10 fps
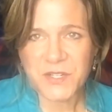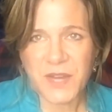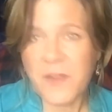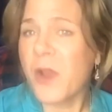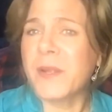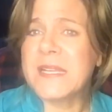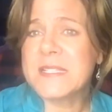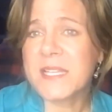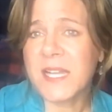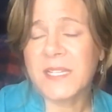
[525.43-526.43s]
I've already
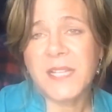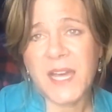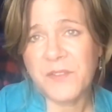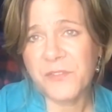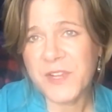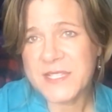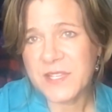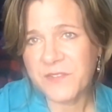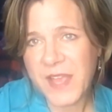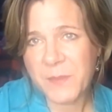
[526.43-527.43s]
sent a lot of friends
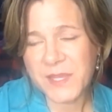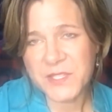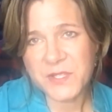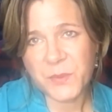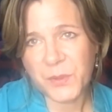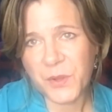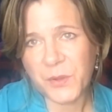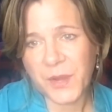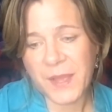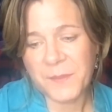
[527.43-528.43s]
and family to the
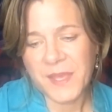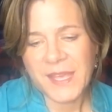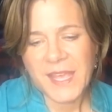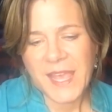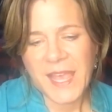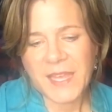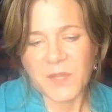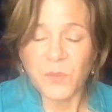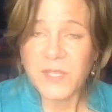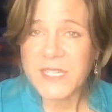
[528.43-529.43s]
program, and it
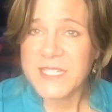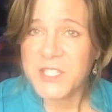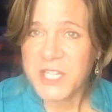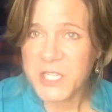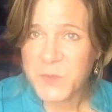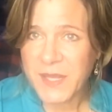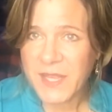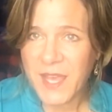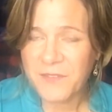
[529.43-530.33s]
really did change my life.